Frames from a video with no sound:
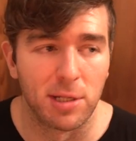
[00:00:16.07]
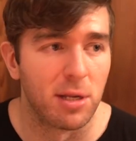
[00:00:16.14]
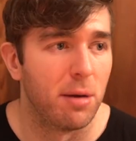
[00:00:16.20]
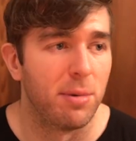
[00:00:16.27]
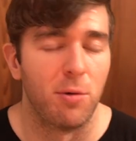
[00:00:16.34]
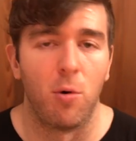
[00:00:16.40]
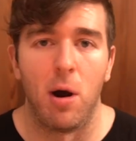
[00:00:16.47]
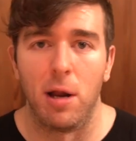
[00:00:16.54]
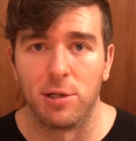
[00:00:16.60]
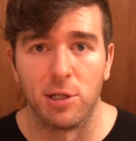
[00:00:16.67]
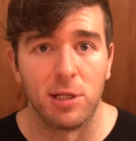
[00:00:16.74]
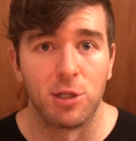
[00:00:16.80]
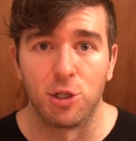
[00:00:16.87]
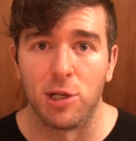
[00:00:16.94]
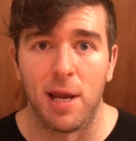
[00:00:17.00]
So I've been watching
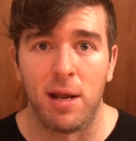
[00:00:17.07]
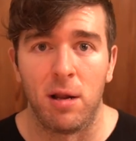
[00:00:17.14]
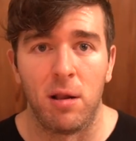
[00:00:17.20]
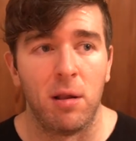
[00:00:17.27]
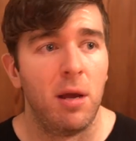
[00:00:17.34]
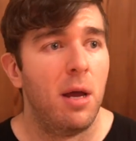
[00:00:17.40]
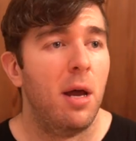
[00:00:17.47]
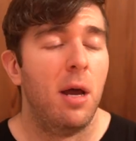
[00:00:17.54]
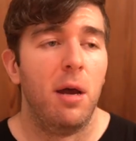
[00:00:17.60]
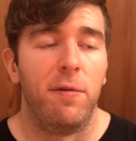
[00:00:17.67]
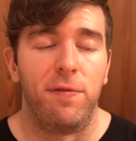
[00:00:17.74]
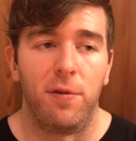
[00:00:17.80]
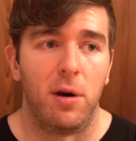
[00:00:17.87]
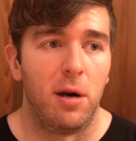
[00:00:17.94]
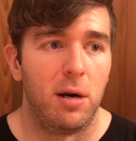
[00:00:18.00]
his channel
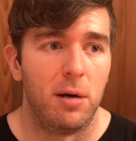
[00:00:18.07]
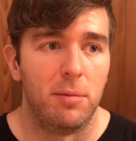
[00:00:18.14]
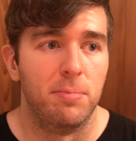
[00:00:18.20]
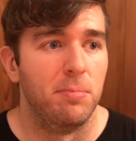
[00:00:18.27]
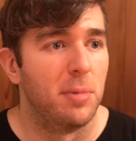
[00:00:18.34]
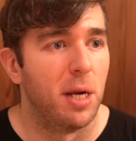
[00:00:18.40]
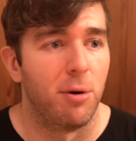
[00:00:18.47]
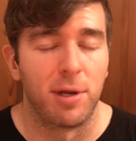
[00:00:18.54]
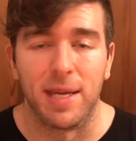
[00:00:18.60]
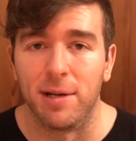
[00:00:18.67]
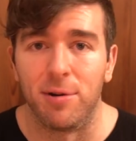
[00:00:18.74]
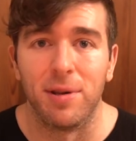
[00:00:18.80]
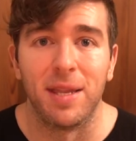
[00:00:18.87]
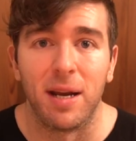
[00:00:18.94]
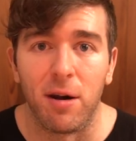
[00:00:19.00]
for, you know,
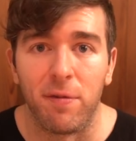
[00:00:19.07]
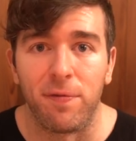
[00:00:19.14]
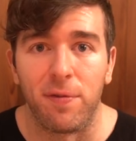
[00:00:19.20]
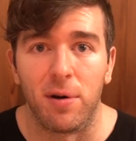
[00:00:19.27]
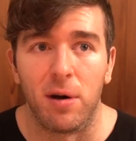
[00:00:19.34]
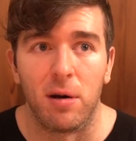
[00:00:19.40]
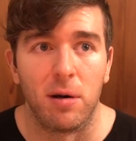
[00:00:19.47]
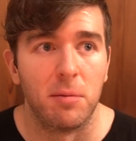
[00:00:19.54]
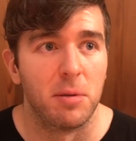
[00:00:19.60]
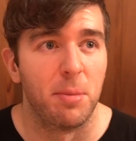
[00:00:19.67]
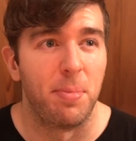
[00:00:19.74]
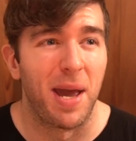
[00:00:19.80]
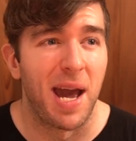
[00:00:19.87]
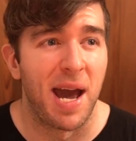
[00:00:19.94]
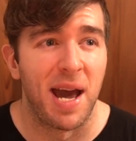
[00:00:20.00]
here and there for the
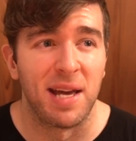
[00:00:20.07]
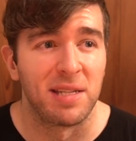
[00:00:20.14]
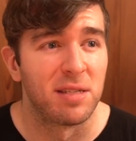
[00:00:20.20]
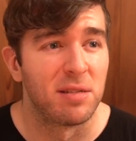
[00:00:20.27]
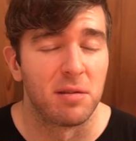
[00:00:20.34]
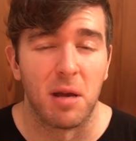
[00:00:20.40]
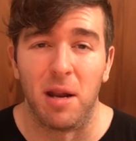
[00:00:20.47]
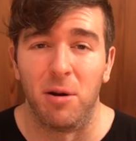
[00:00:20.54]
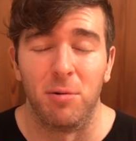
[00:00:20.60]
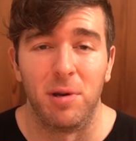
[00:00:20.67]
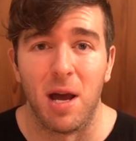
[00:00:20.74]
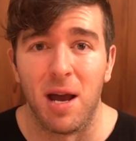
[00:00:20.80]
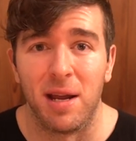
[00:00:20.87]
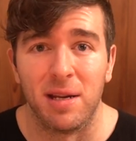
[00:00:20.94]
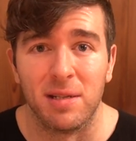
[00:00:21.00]
past, I don't
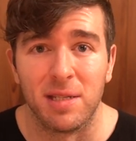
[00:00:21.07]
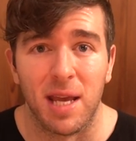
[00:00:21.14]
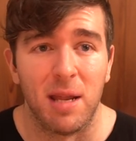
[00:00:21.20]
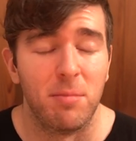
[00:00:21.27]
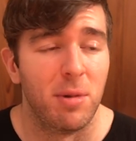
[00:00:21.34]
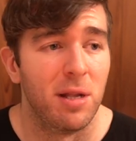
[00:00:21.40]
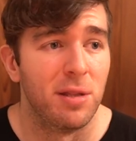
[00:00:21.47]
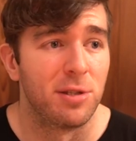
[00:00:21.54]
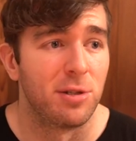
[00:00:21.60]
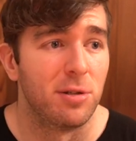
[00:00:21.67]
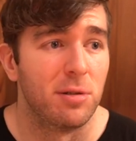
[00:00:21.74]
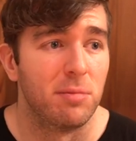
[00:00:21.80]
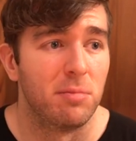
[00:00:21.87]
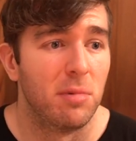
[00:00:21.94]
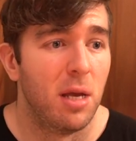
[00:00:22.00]
know, nine, ten months
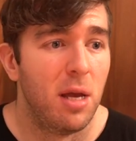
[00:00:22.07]
or